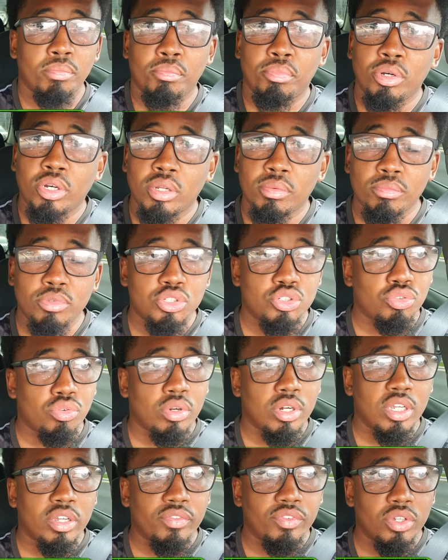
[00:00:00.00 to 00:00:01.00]
put
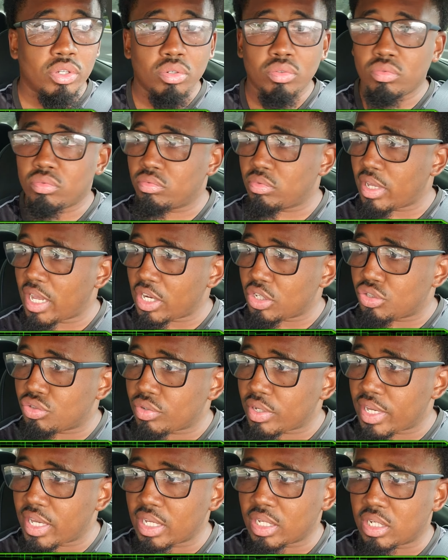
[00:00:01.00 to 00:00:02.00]
majority of your
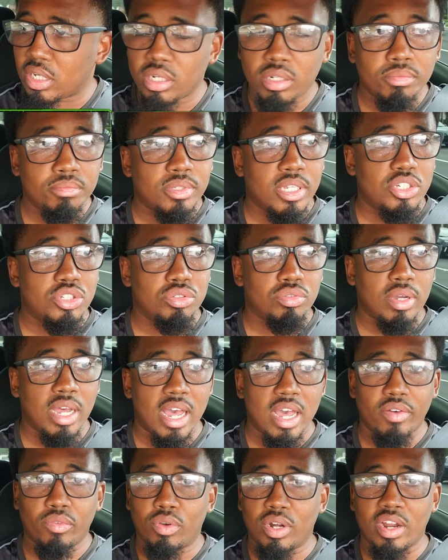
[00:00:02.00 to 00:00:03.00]
extra income that you
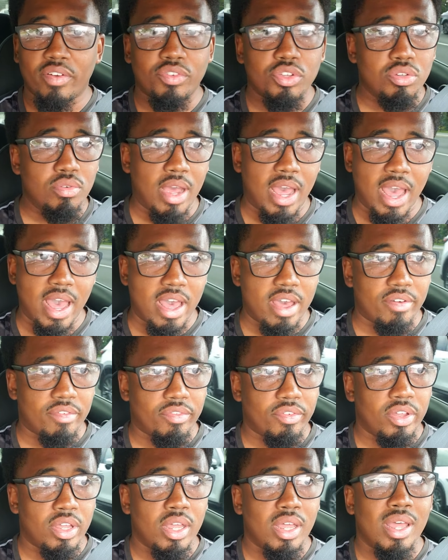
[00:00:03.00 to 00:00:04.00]
have, whatever you have,
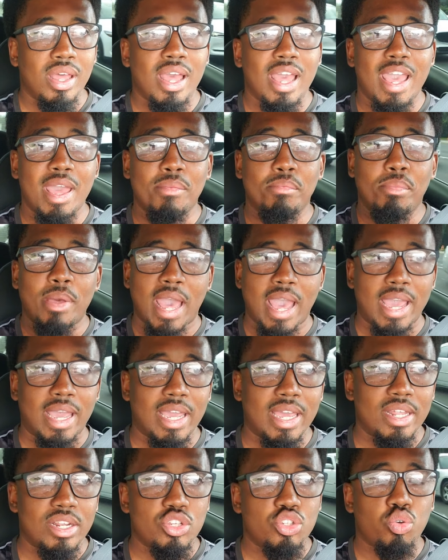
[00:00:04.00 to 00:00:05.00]
and
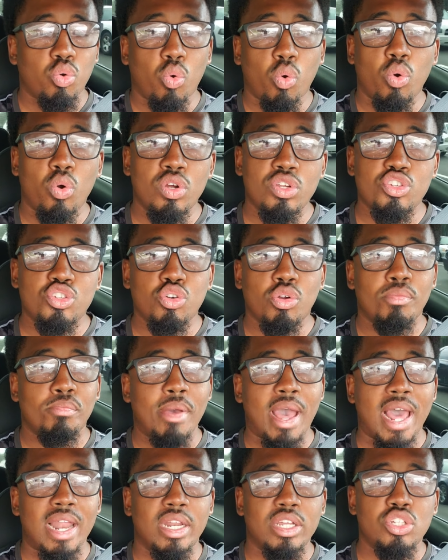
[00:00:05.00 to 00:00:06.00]
pay it towards your
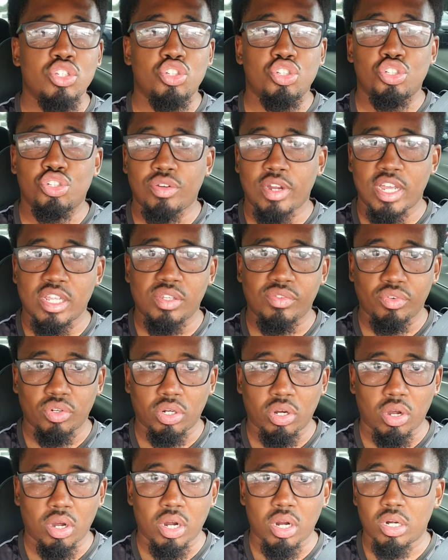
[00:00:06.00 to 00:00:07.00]
balance transfer
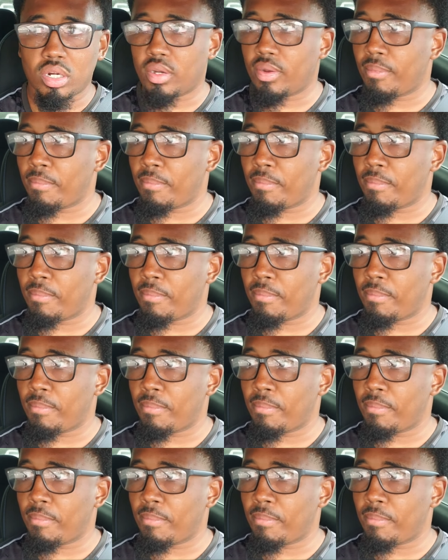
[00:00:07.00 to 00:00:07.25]
card.